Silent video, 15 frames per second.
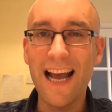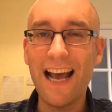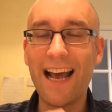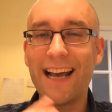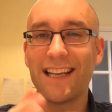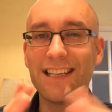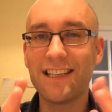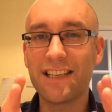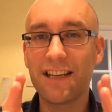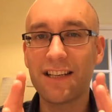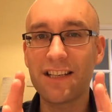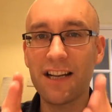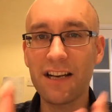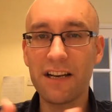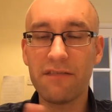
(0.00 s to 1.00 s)
And
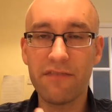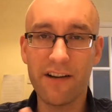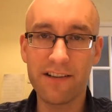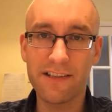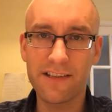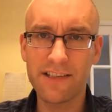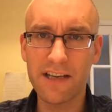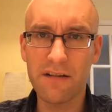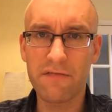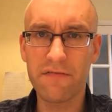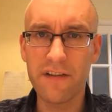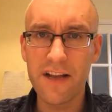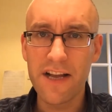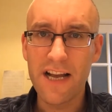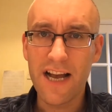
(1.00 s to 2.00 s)
suddenly finds herself
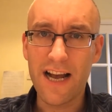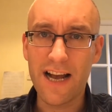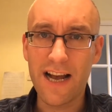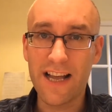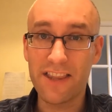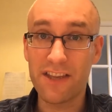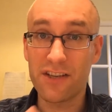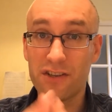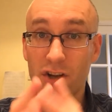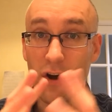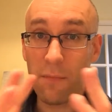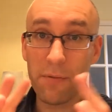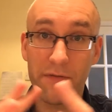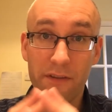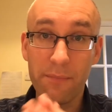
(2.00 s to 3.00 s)
at the
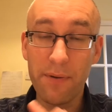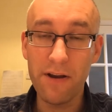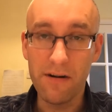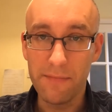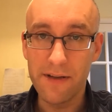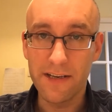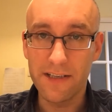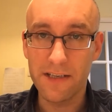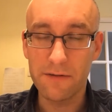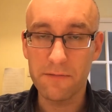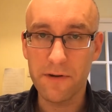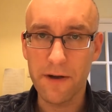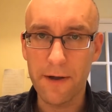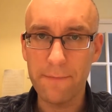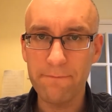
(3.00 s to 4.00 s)
top of the pyramid, as it
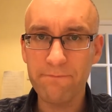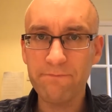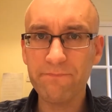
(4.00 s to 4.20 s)
were.